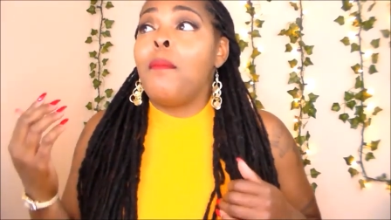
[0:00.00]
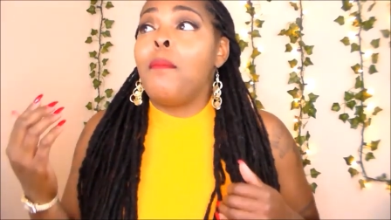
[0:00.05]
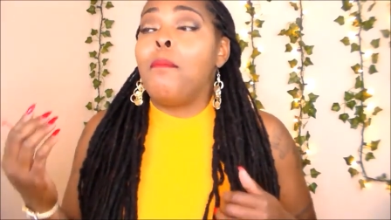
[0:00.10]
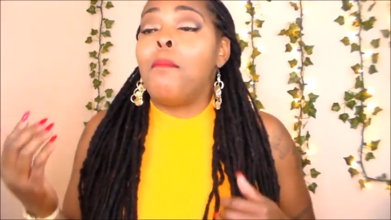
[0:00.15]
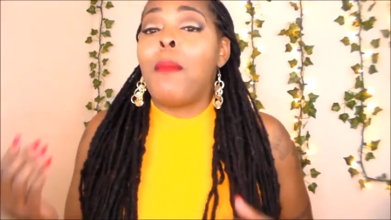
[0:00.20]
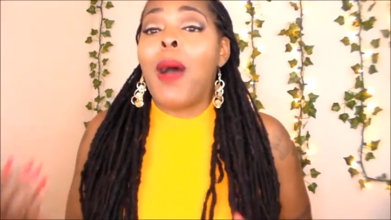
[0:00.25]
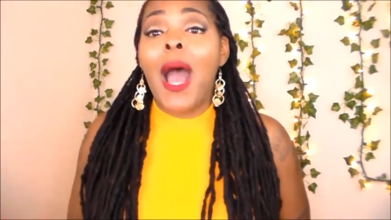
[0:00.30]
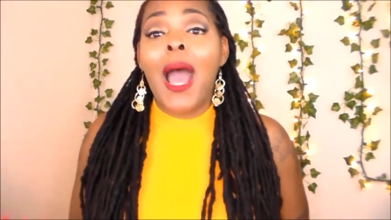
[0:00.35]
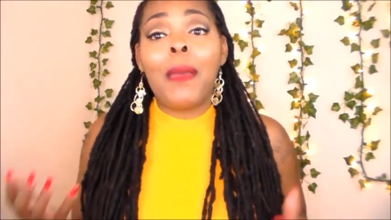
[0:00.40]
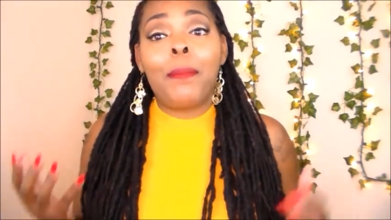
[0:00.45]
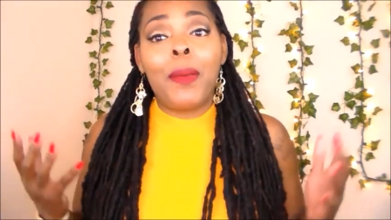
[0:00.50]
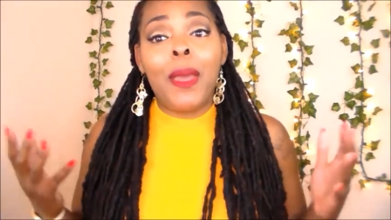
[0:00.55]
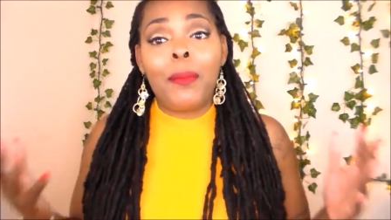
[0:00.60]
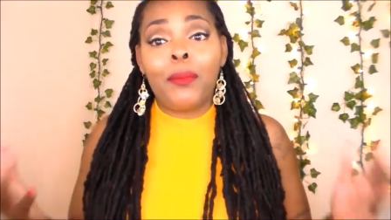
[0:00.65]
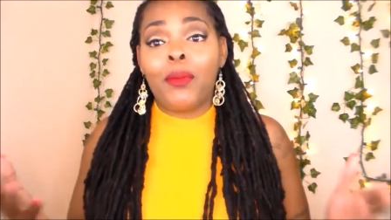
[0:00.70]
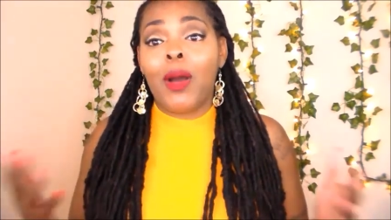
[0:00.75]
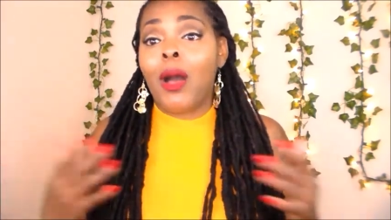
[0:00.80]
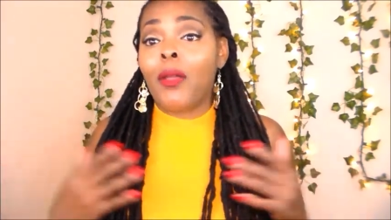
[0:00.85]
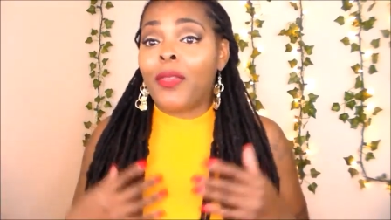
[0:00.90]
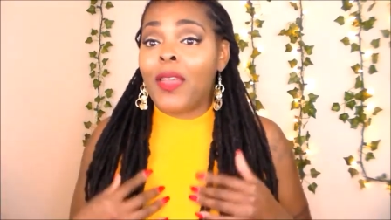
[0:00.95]
my
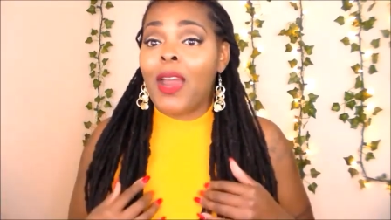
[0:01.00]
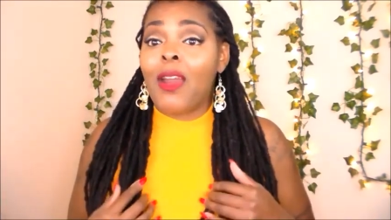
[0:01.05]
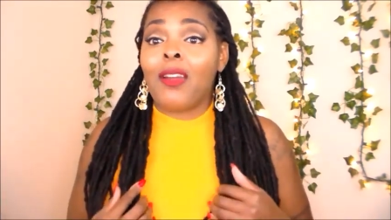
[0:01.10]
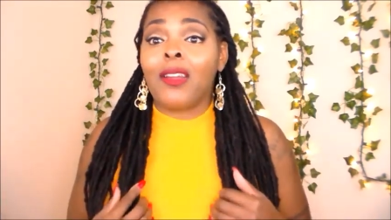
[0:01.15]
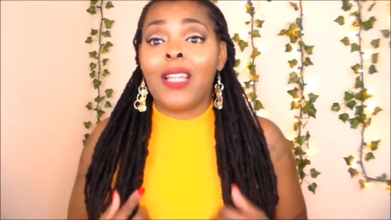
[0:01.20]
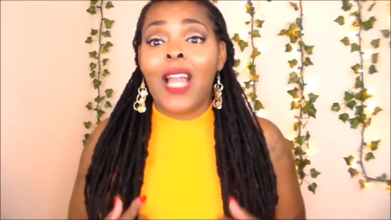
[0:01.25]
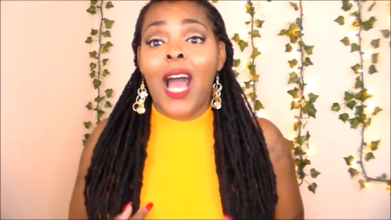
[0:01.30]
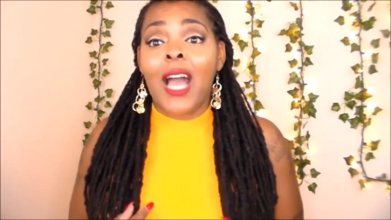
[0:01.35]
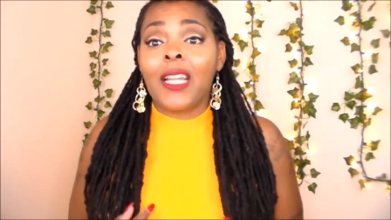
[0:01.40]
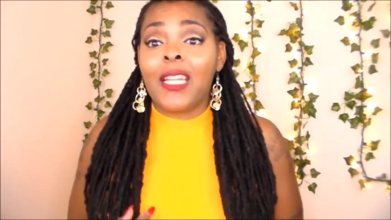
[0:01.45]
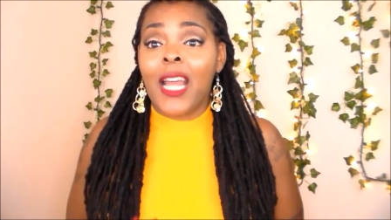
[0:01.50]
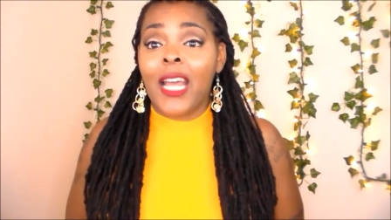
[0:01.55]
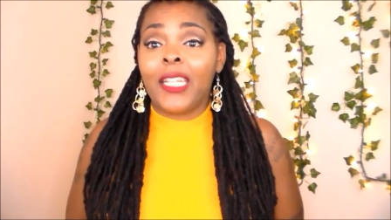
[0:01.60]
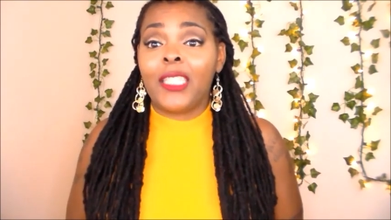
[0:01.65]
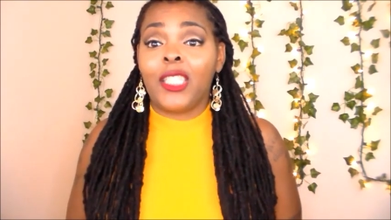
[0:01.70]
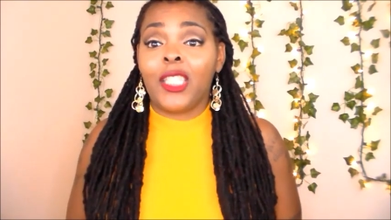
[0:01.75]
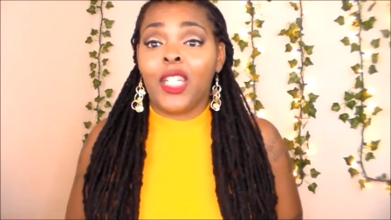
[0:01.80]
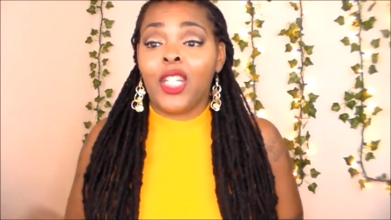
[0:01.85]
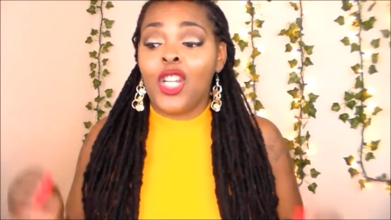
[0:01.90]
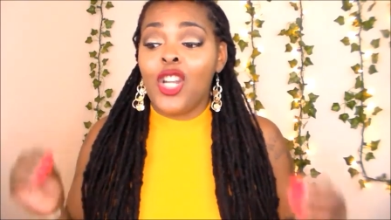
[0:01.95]
people out there in Loc
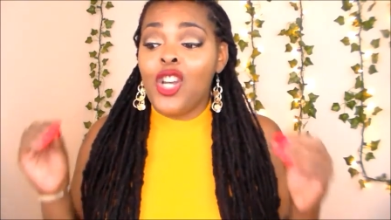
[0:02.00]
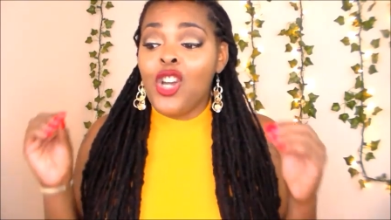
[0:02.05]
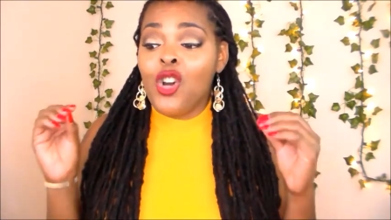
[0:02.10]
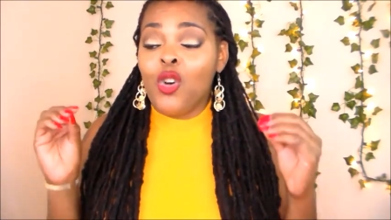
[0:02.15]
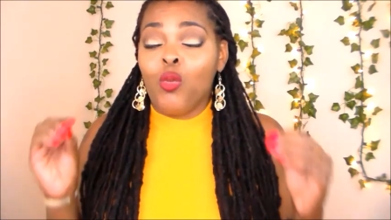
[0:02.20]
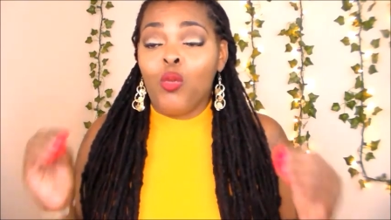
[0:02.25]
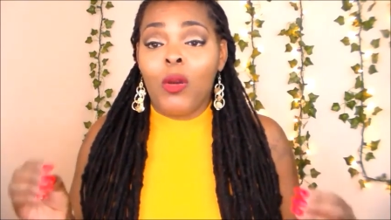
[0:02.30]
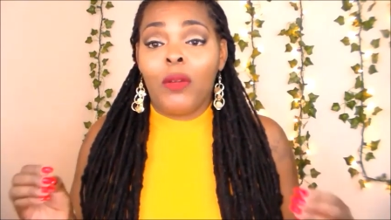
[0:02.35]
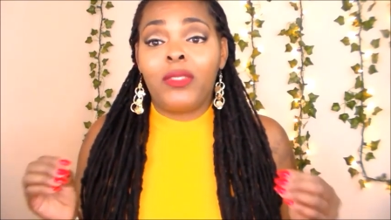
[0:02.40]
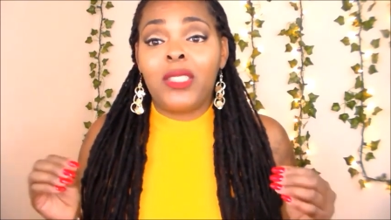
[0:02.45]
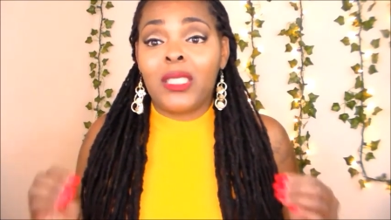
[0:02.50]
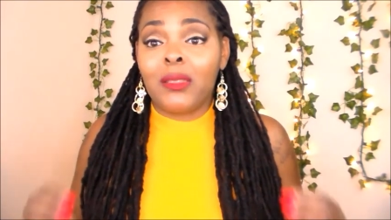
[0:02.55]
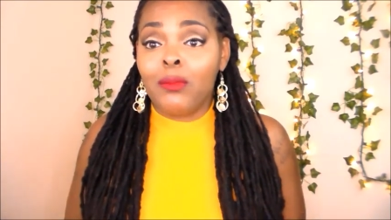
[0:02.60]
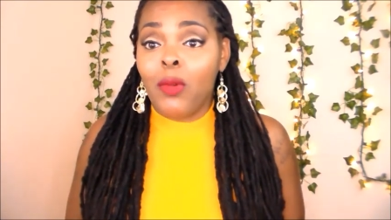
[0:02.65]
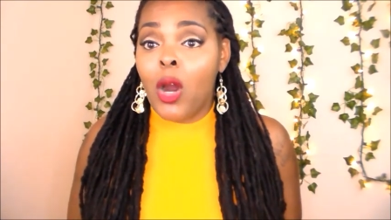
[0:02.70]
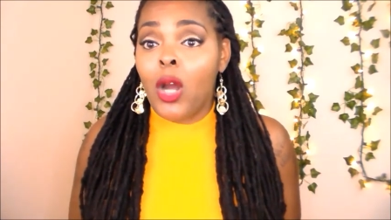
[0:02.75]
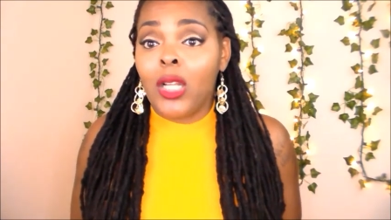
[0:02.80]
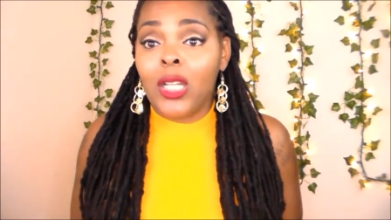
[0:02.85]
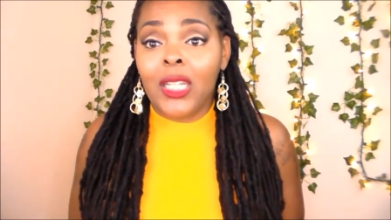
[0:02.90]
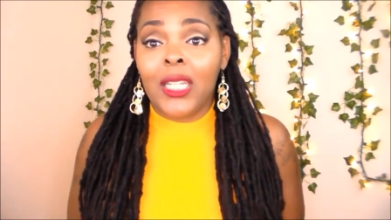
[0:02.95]
Nation with
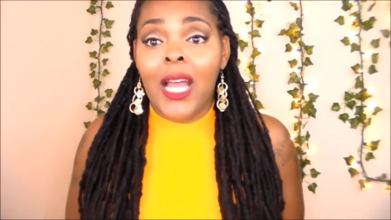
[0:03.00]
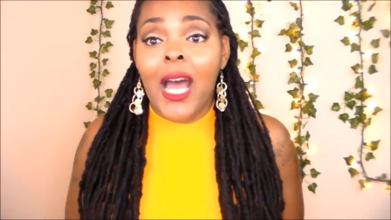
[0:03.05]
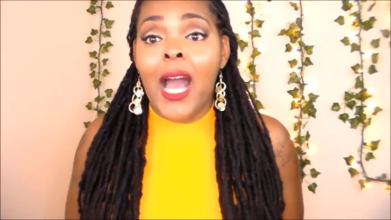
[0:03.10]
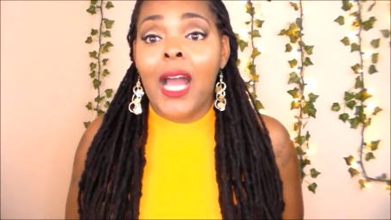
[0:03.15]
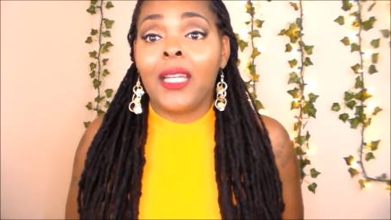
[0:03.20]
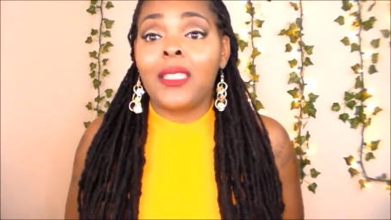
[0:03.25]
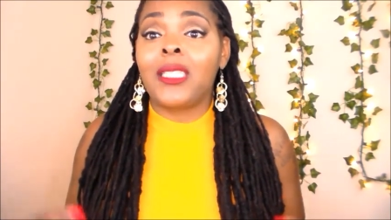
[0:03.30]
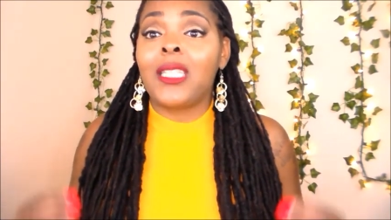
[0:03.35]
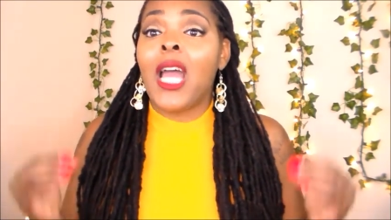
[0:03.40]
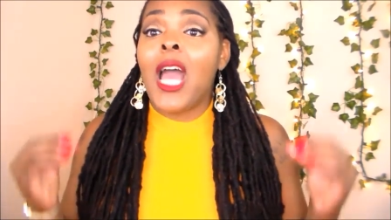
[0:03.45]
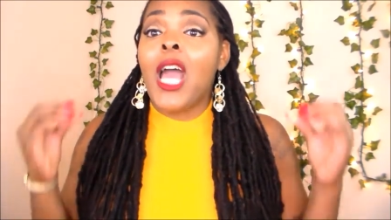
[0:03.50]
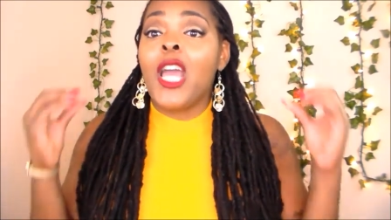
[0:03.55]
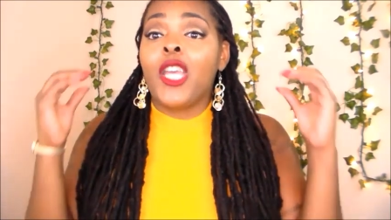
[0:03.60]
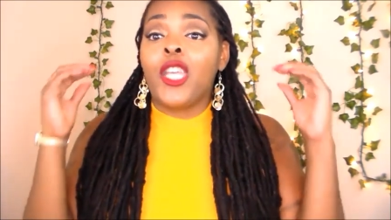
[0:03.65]
smaller locks,